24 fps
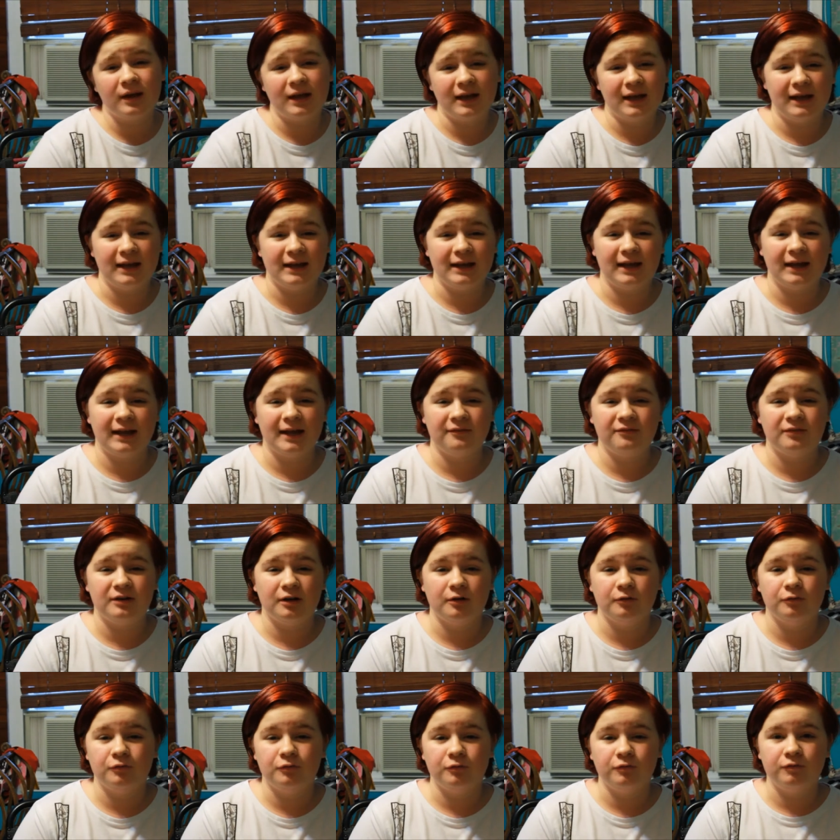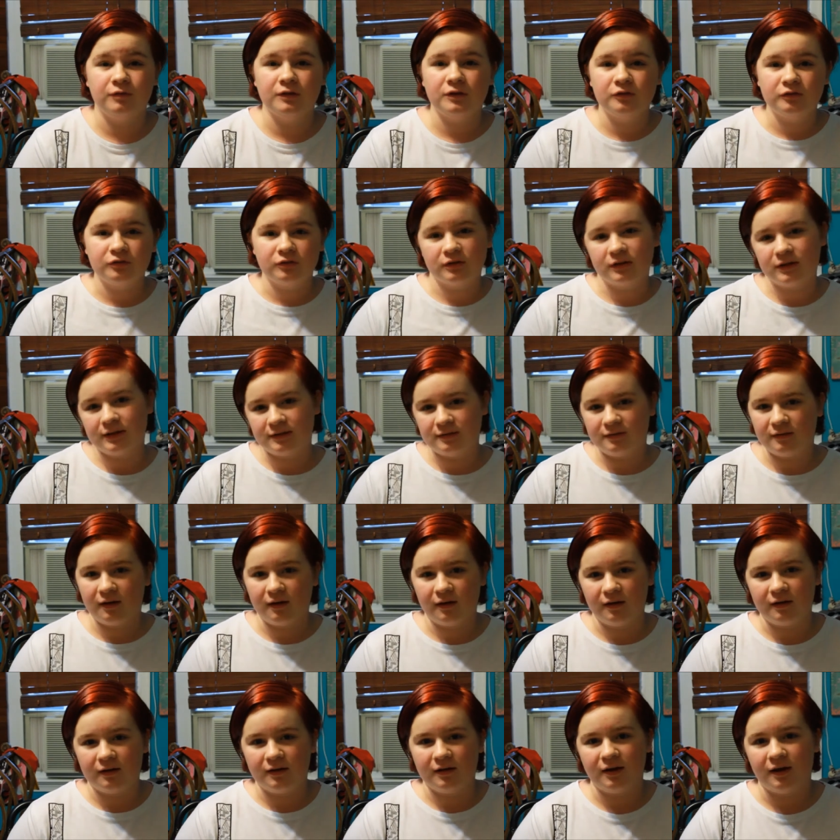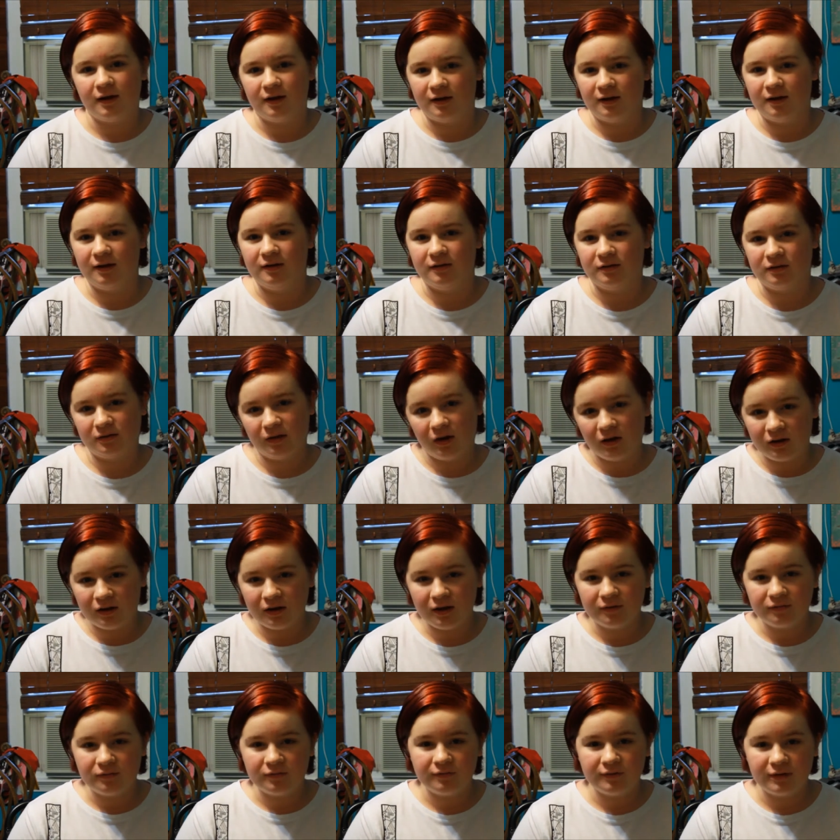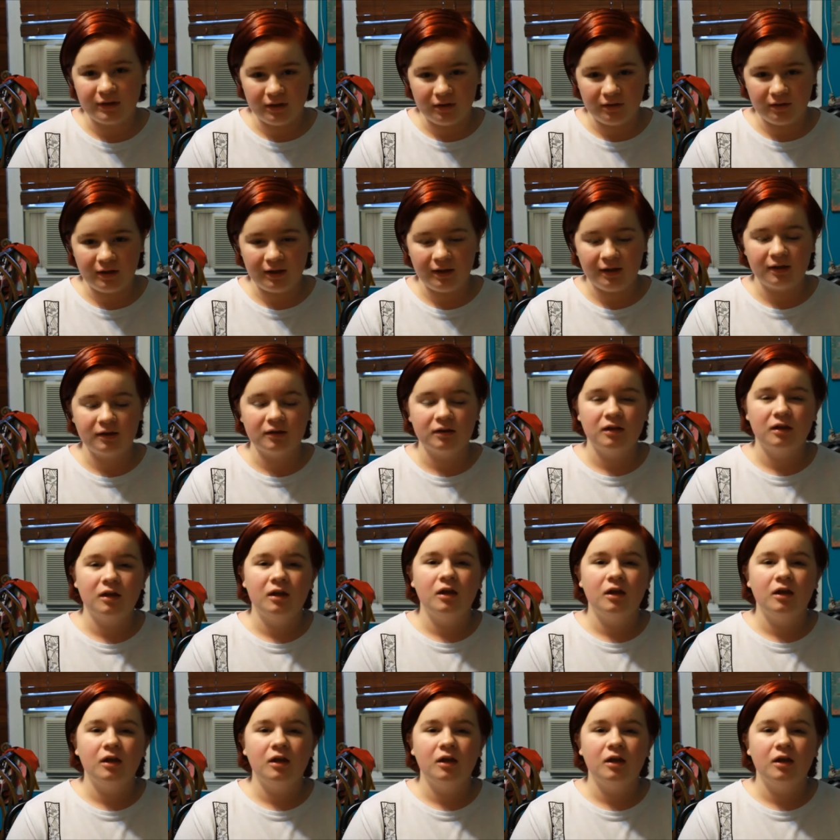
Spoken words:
and I haven't officially done a song cover video yet.